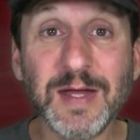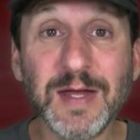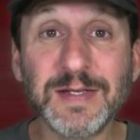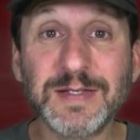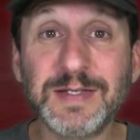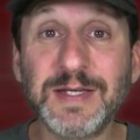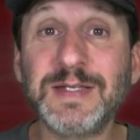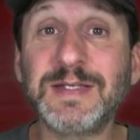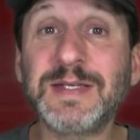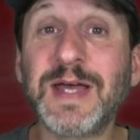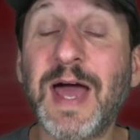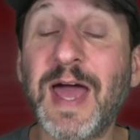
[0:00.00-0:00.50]

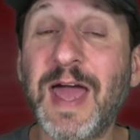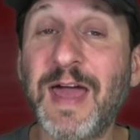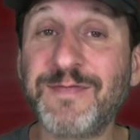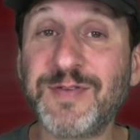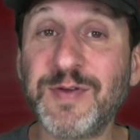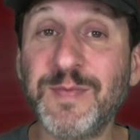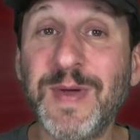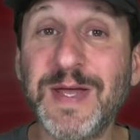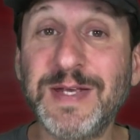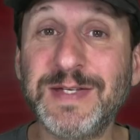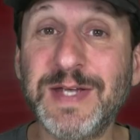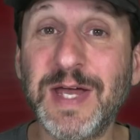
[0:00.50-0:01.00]
Since I have
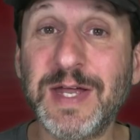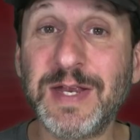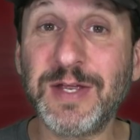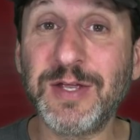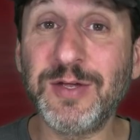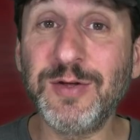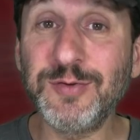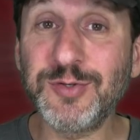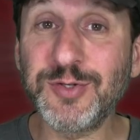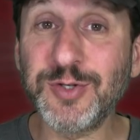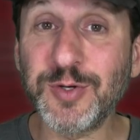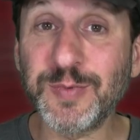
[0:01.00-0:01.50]
to maintain a
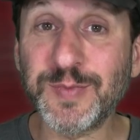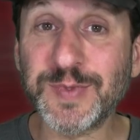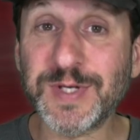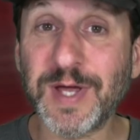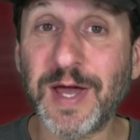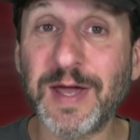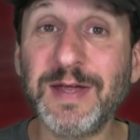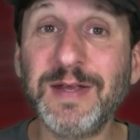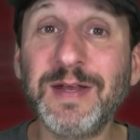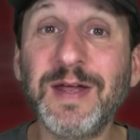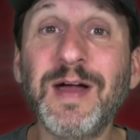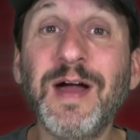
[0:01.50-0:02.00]
YouTube
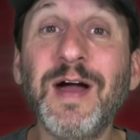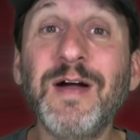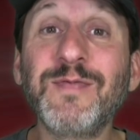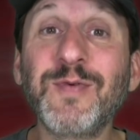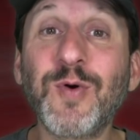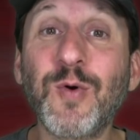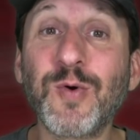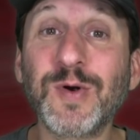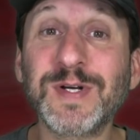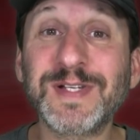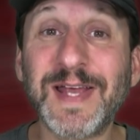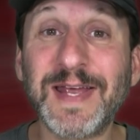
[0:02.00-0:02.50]
site, of
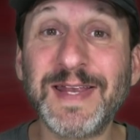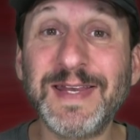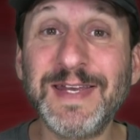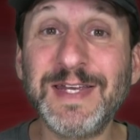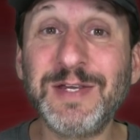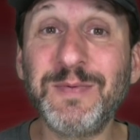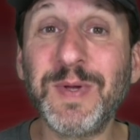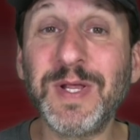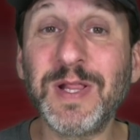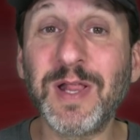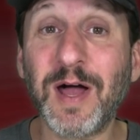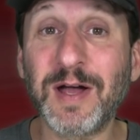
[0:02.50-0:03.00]
course I need
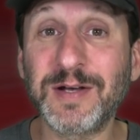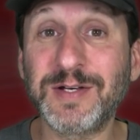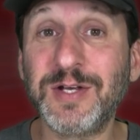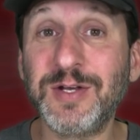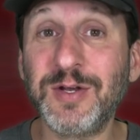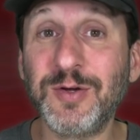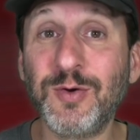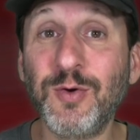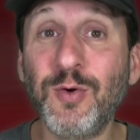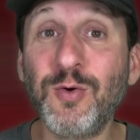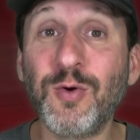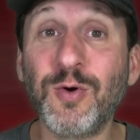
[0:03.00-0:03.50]
to be logged
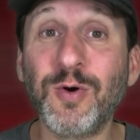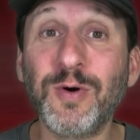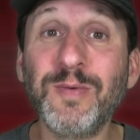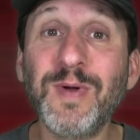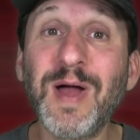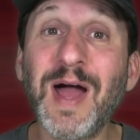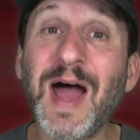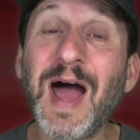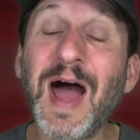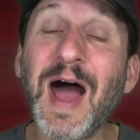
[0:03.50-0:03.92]
into Google.